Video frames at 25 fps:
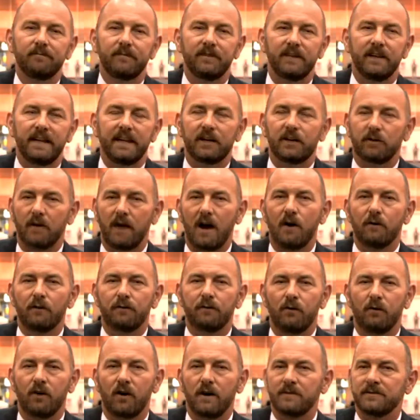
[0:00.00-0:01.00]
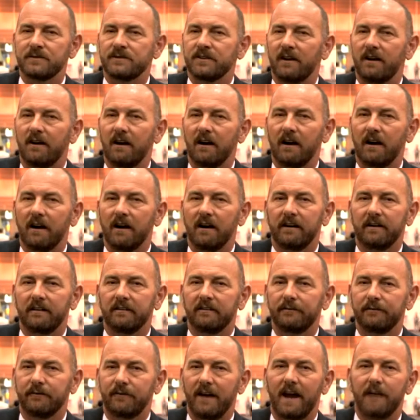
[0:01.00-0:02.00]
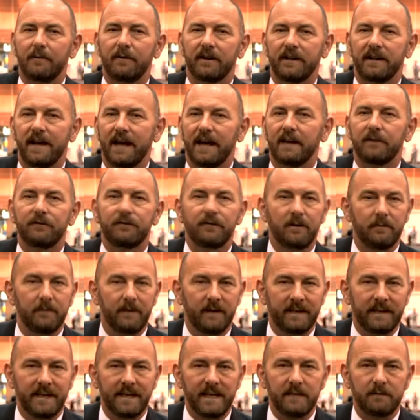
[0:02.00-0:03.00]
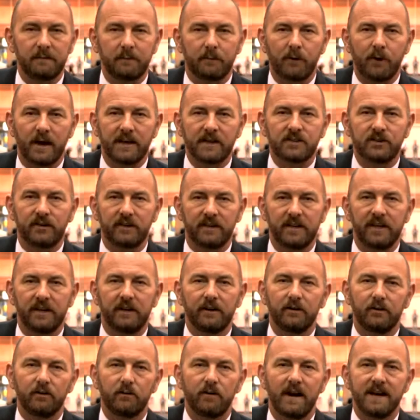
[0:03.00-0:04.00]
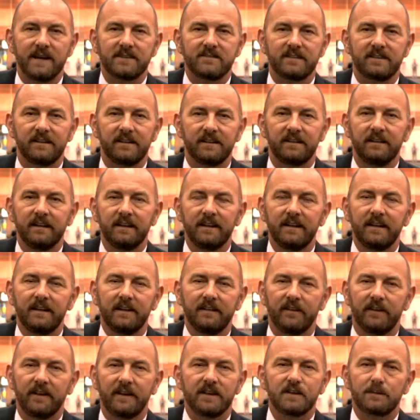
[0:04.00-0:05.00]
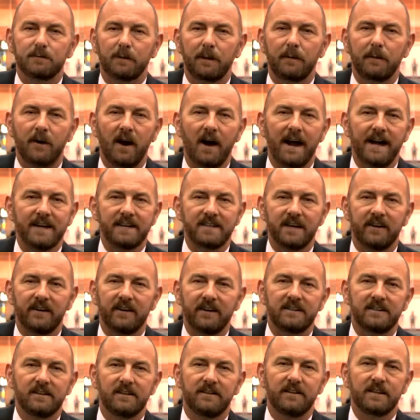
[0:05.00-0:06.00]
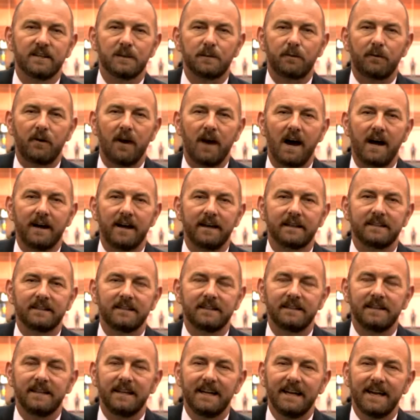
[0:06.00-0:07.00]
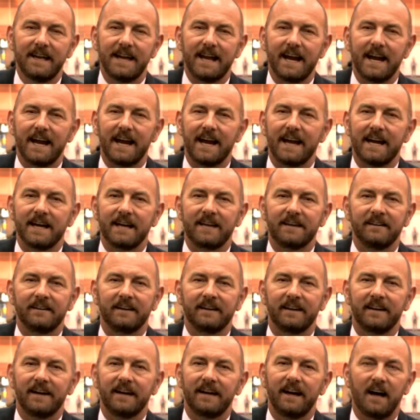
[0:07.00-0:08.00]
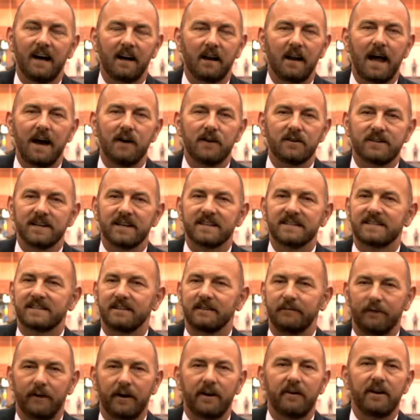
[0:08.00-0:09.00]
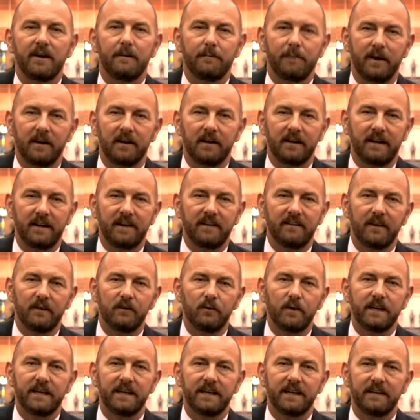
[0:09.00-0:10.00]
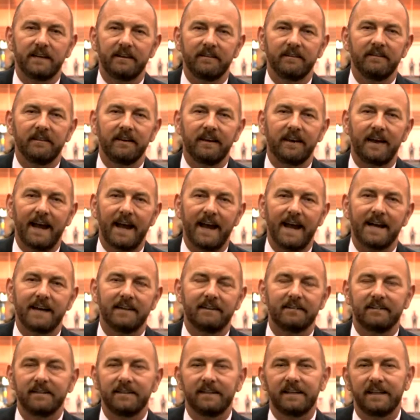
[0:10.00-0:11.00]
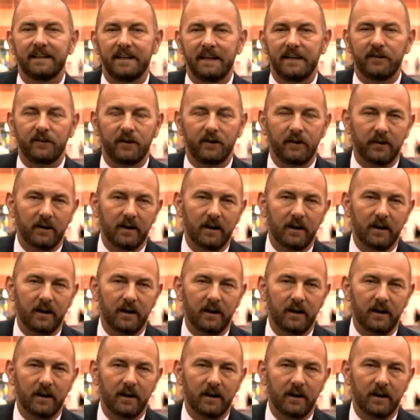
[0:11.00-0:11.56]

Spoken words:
The crown forms are fabricated from a heat and pressure cured resin that is proprietary to this product, and allows us the variability that we can add either